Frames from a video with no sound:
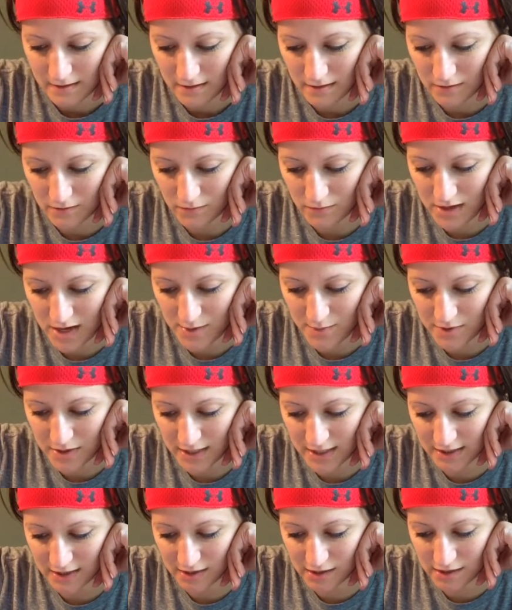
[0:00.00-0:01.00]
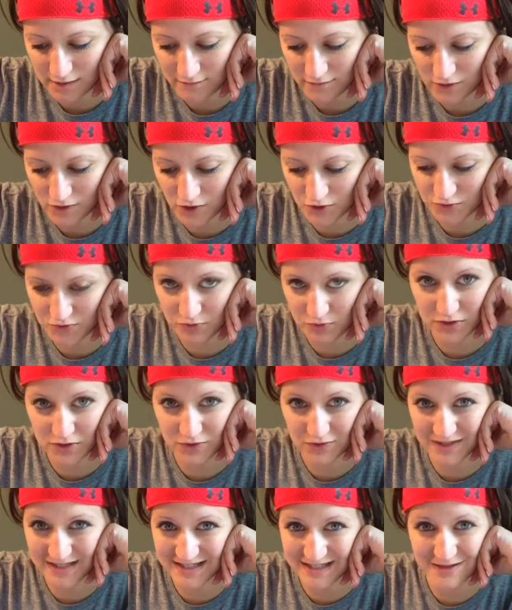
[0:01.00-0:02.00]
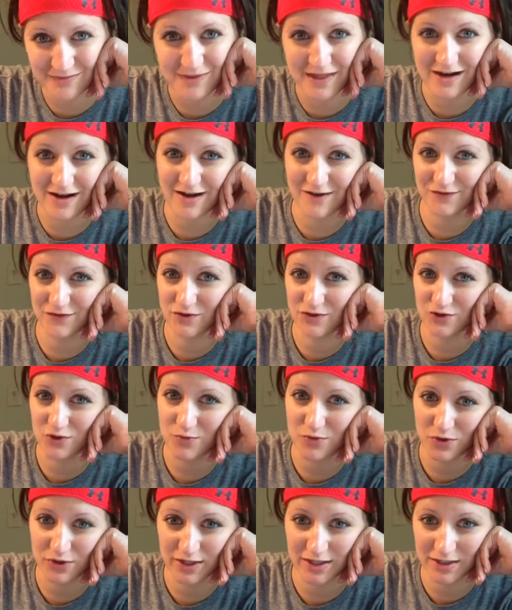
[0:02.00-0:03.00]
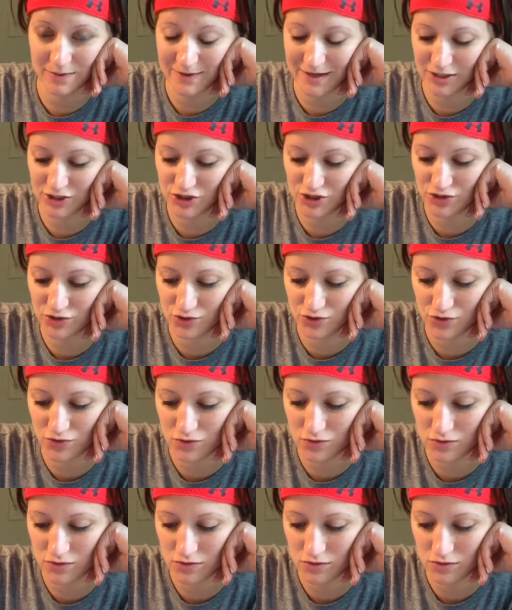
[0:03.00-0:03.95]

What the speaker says: And Rob and I love those, but we don't eat them that often, so I'm only going to buy 2.